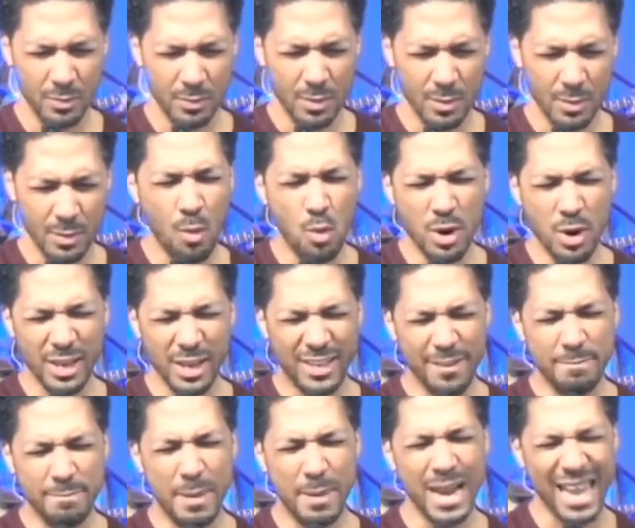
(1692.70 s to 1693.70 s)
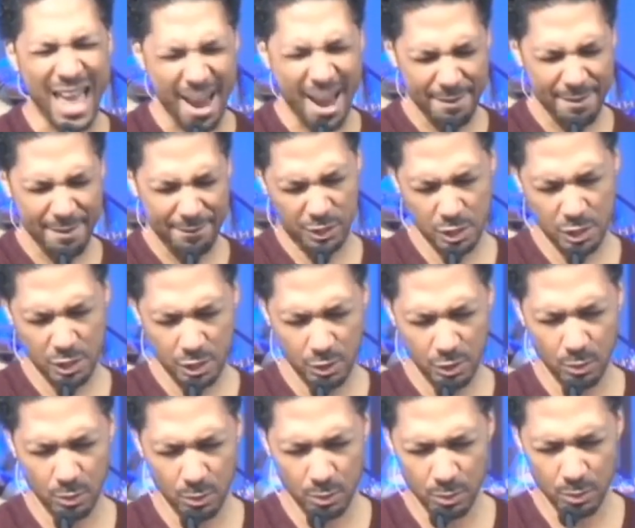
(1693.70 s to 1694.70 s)
I want to give my life to
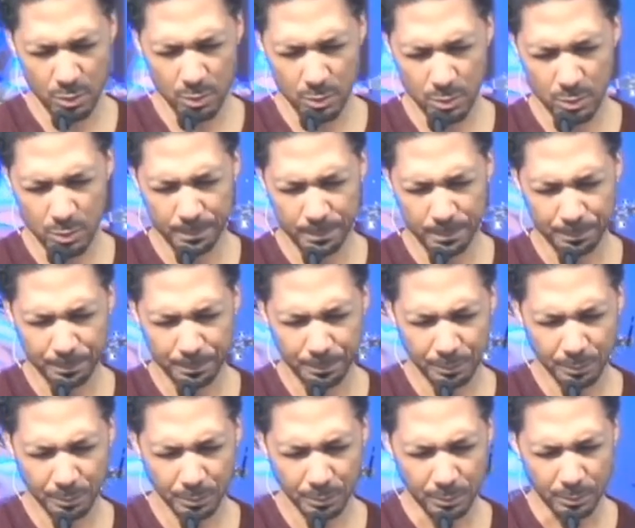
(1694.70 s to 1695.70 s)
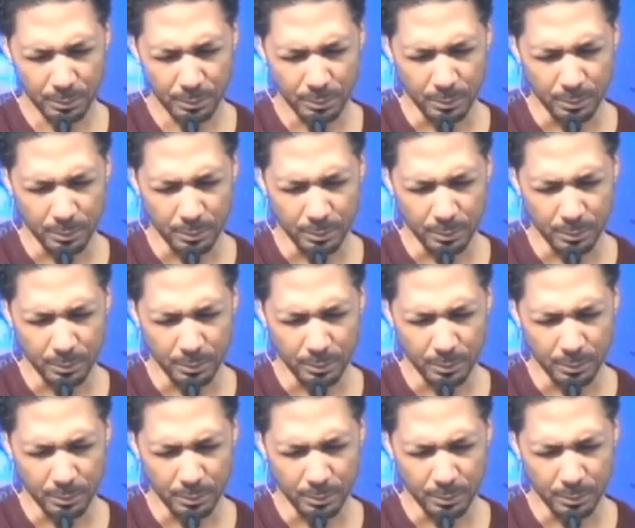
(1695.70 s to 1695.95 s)
you.